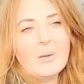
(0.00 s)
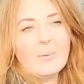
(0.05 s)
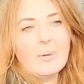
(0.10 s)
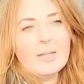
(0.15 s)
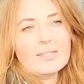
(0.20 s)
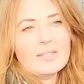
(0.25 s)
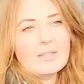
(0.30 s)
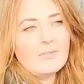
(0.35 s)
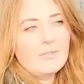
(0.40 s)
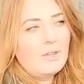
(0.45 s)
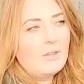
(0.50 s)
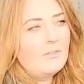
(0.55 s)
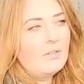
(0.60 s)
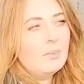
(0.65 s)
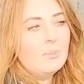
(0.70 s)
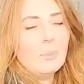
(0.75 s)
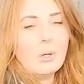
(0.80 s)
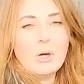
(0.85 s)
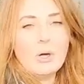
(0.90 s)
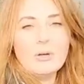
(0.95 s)
whereas if they're
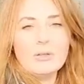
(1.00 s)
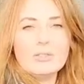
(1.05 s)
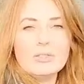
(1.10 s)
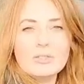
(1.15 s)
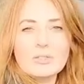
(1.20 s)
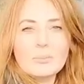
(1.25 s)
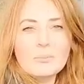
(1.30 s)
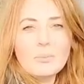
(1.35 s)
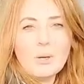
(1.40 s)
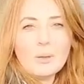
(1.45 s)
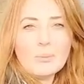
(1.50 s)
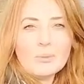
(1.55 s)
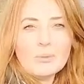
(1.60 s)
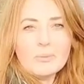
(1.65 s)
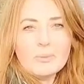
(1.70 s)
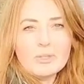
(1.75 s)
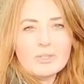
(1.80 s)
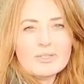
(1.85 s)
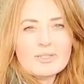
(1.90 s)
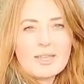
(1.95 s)
in a pot you can pop
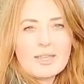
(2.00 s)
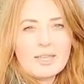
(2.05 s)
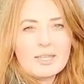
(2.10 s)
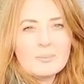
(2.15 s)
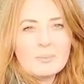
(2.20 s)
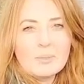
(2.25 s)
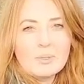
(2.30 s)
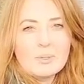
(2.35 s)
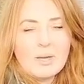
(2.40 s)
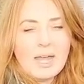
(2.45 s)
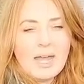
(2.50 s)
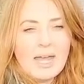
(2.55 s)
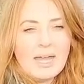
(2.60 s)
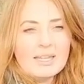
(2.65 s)
them on the table